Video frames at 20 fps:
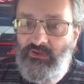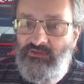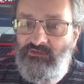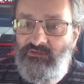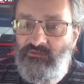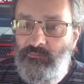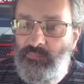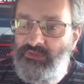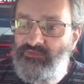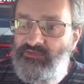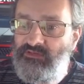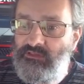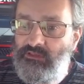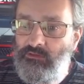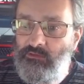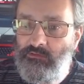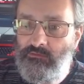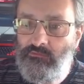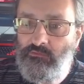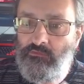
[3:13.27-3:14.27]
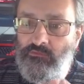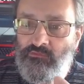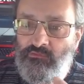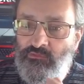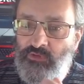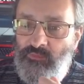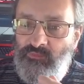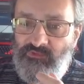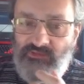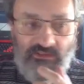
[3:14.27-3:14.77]
is basically the
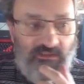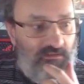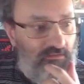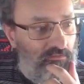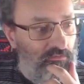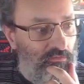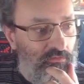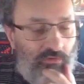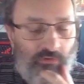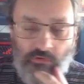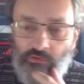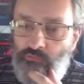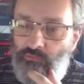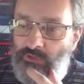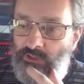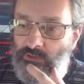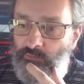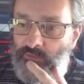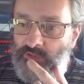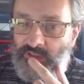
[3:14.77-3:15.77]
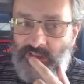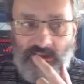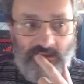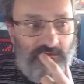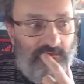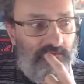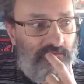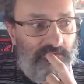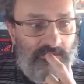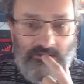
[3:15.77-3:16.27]
scripting code we
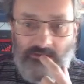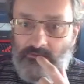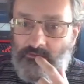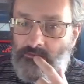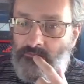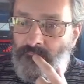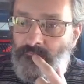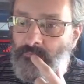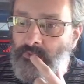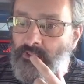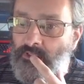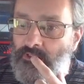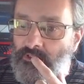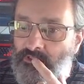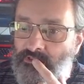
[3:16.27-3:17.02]
had in